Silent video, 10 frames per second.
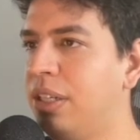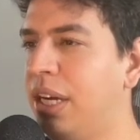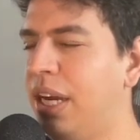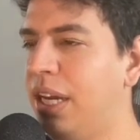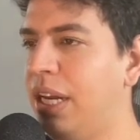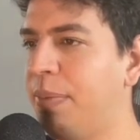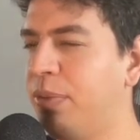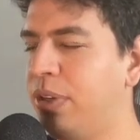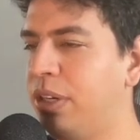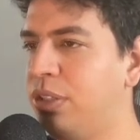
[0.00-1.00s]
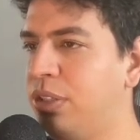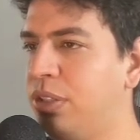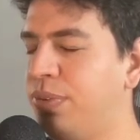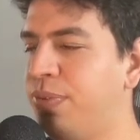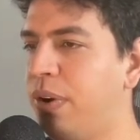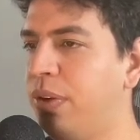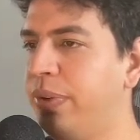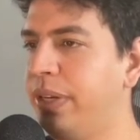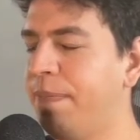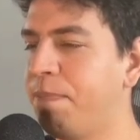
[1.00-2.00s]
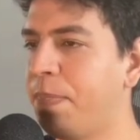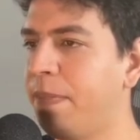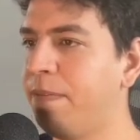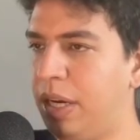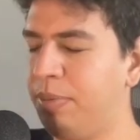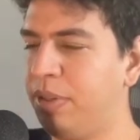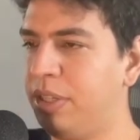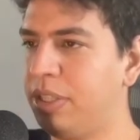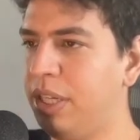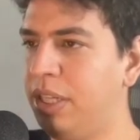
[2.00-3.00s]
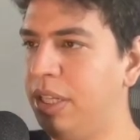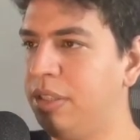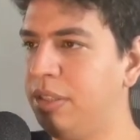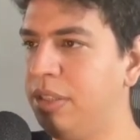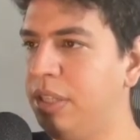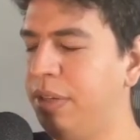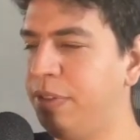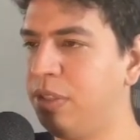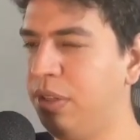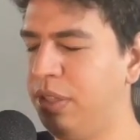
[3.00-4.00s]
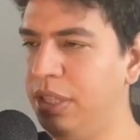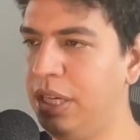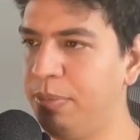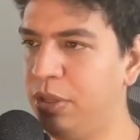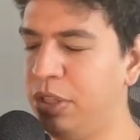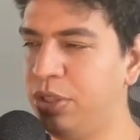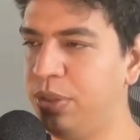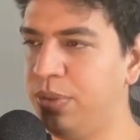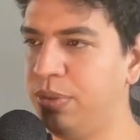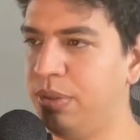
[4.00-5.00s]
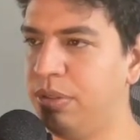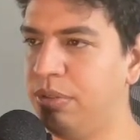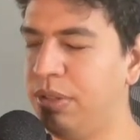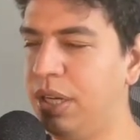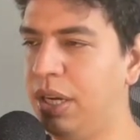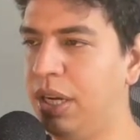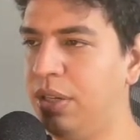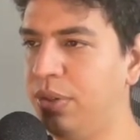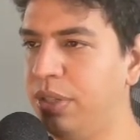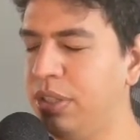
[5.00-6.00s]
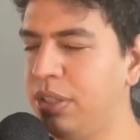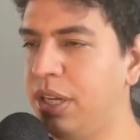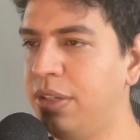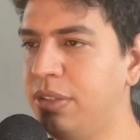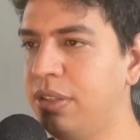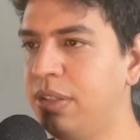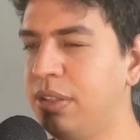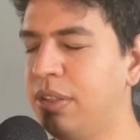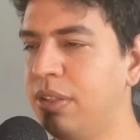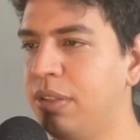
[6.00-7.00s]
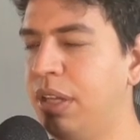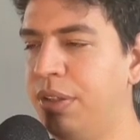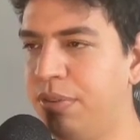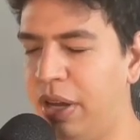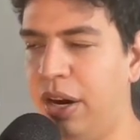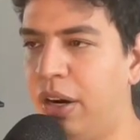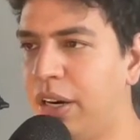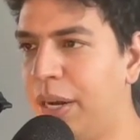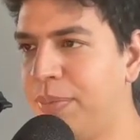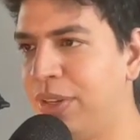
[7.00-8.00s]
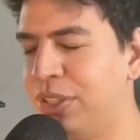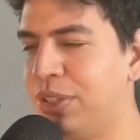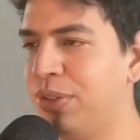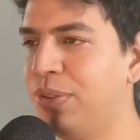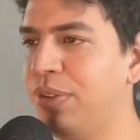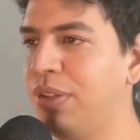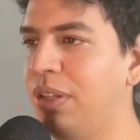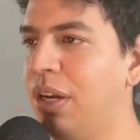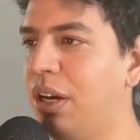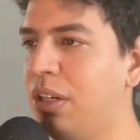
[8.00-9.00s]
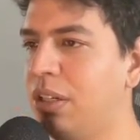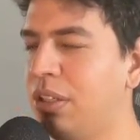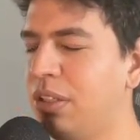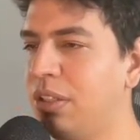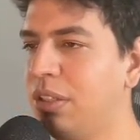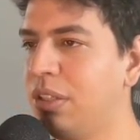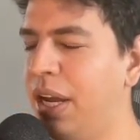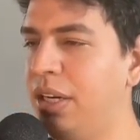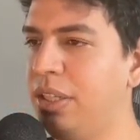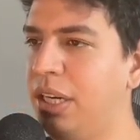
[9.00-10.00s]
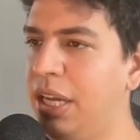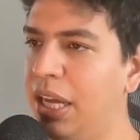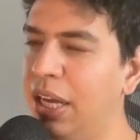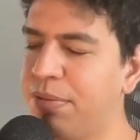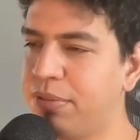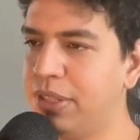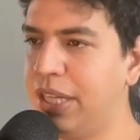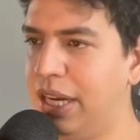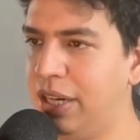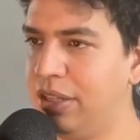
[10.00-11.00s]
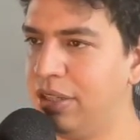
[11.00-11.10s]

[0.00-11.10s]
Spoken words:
And I'm gonna do the following. I'm gonna say that if it's loading, I'm gonna show loading status. If error, I'm gonna show the error. And if data,